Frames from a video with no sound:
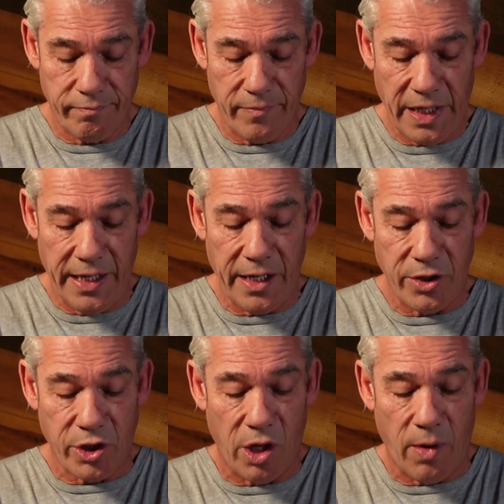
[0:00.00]
he didn't
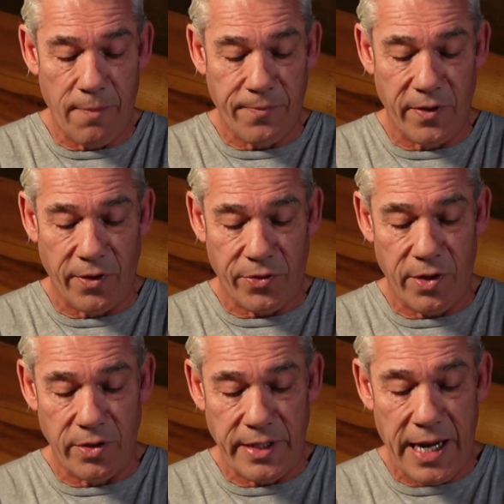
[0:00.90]
show up for the
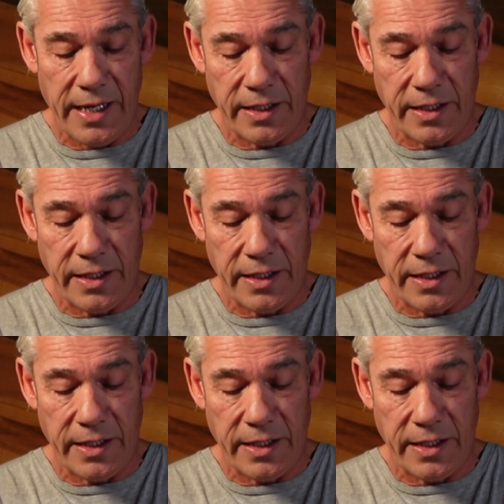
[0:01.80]
third day,